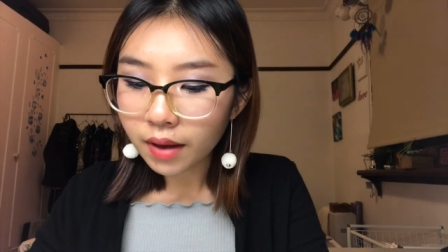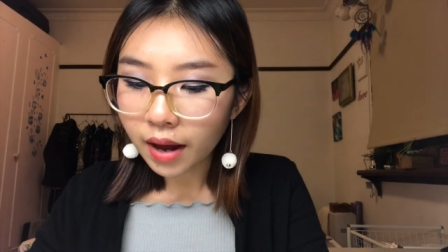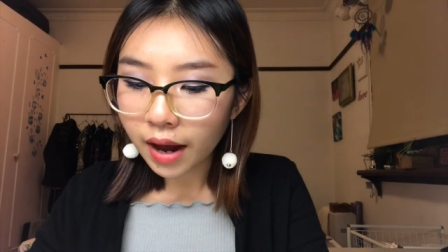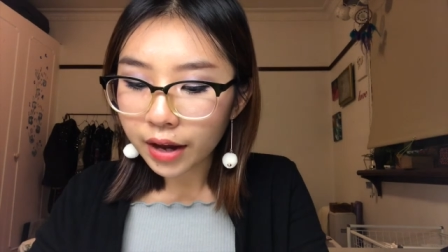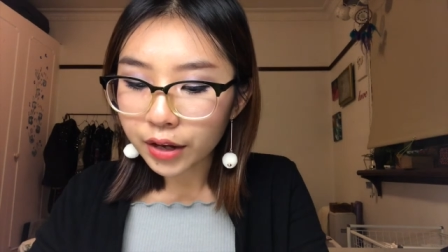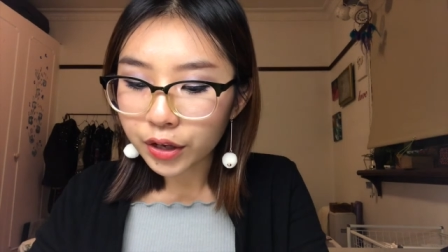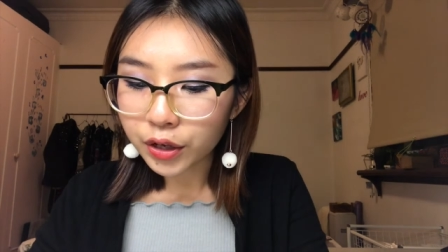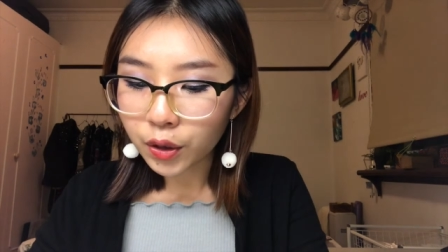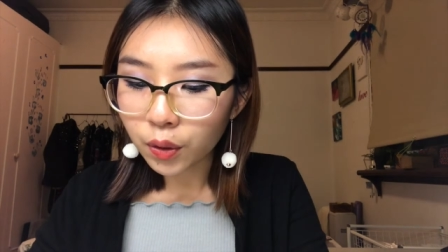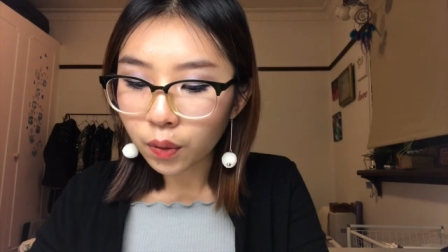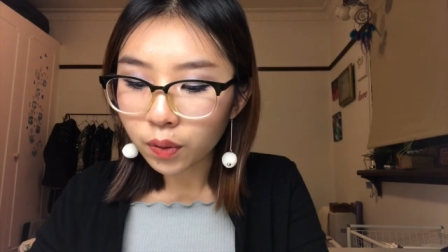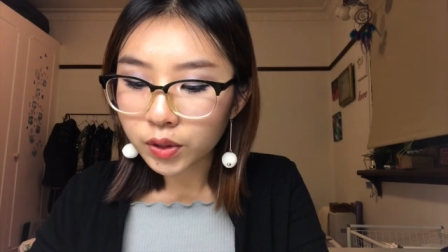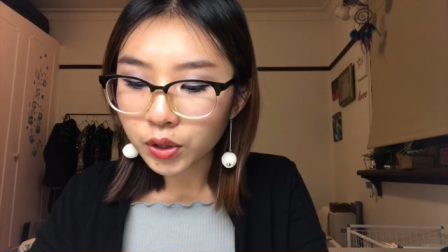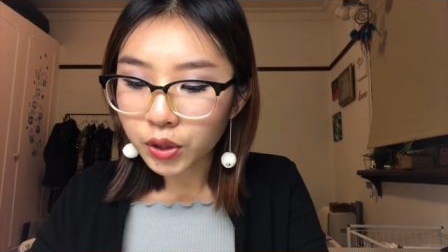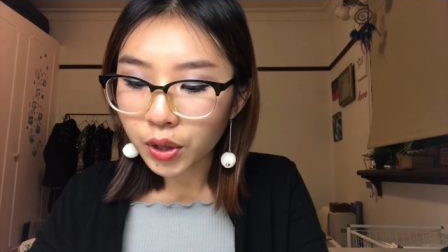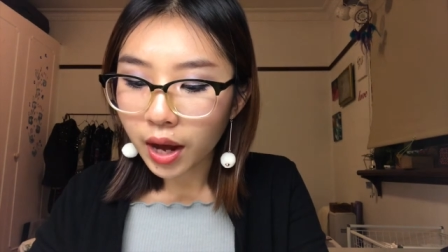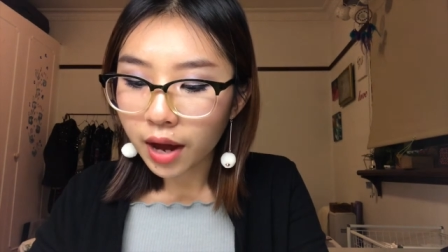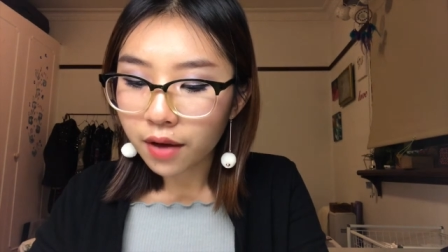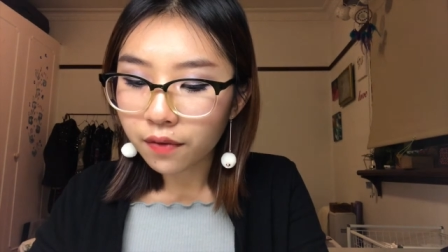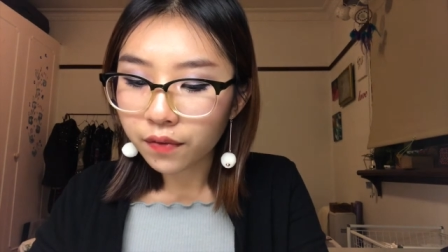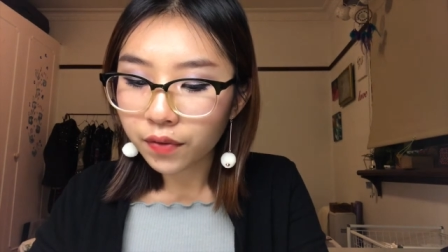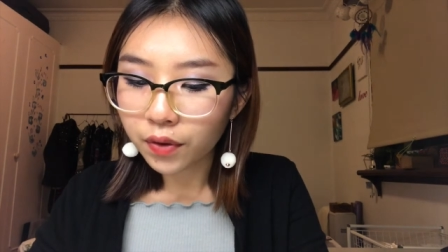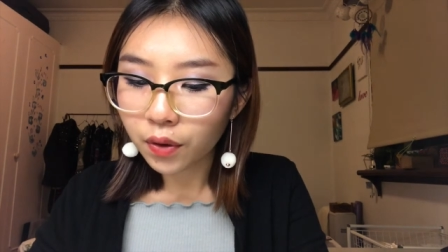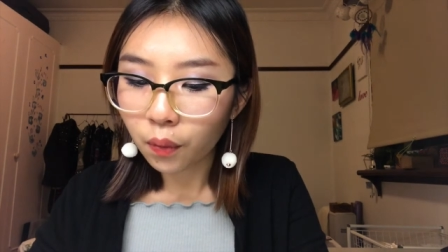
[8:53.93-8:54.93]
And you also
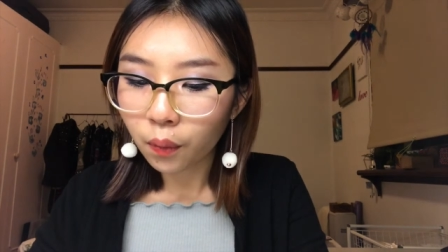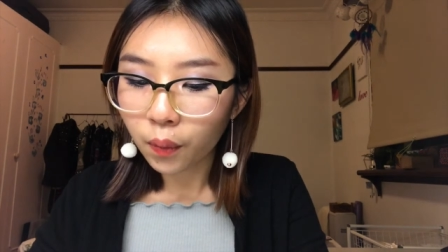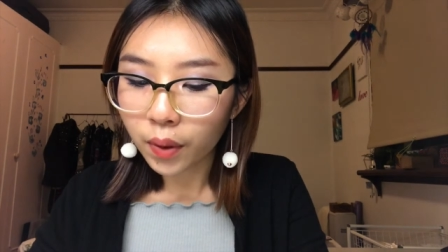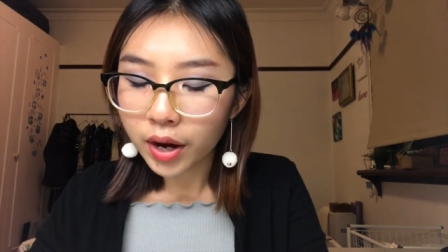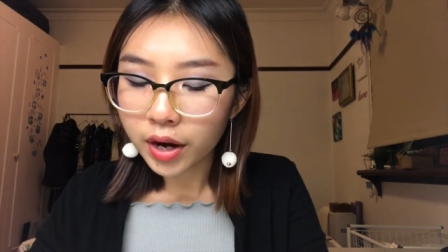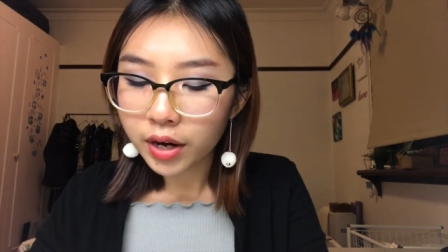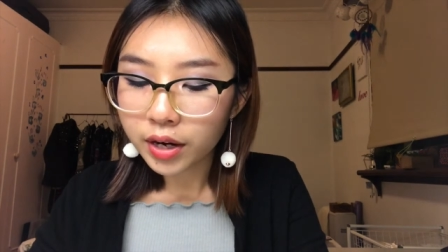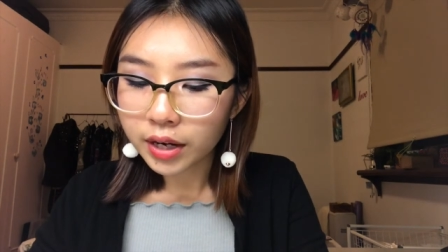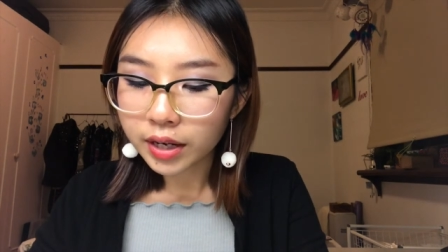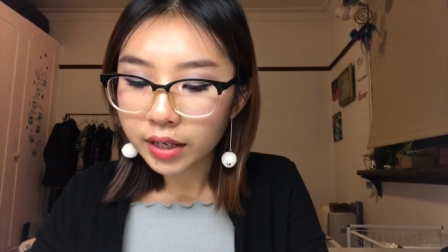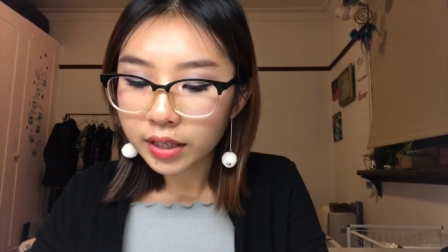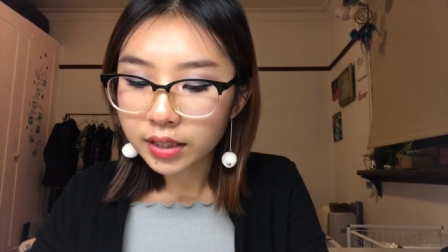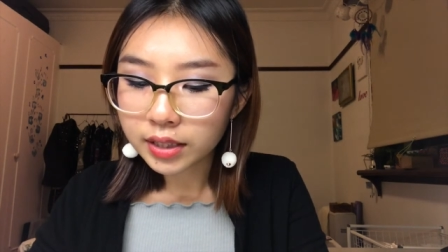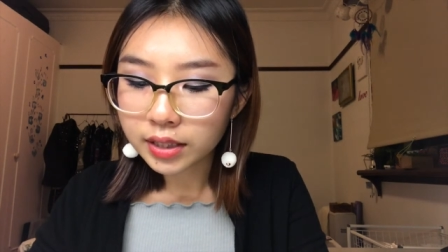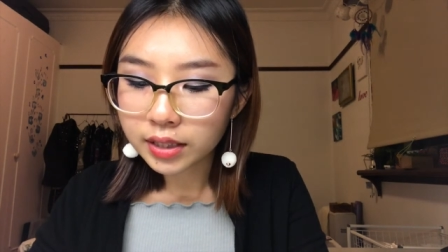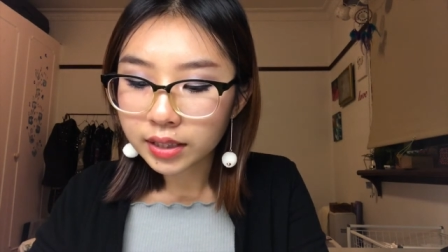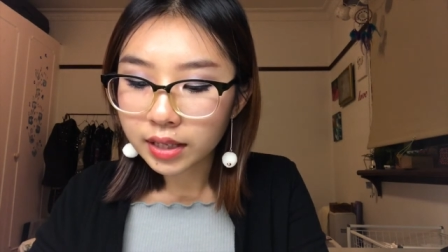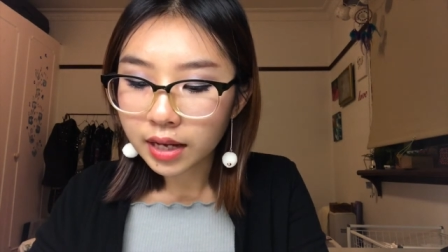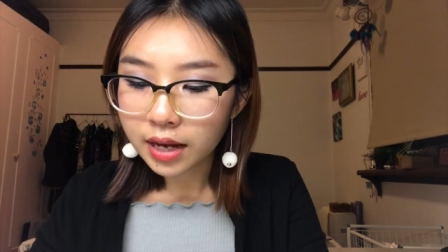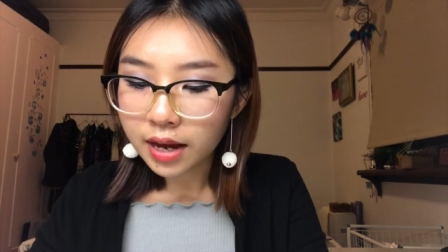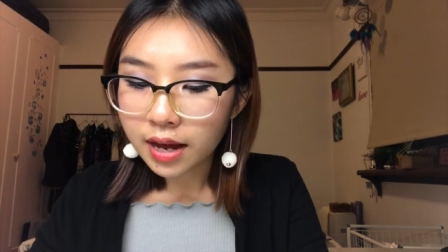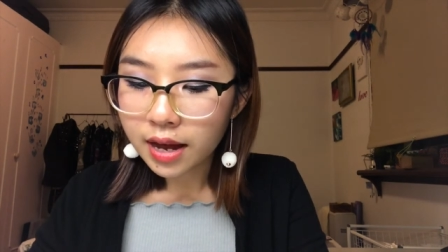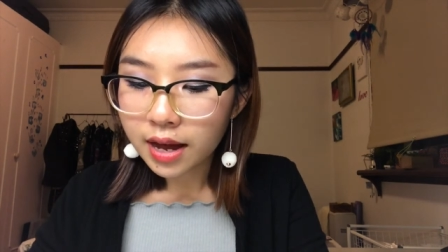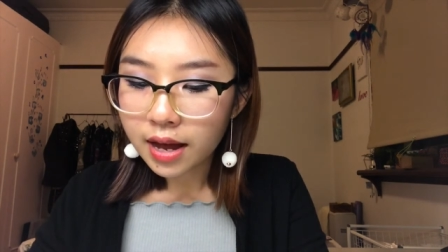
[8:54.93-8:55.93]
have an awareness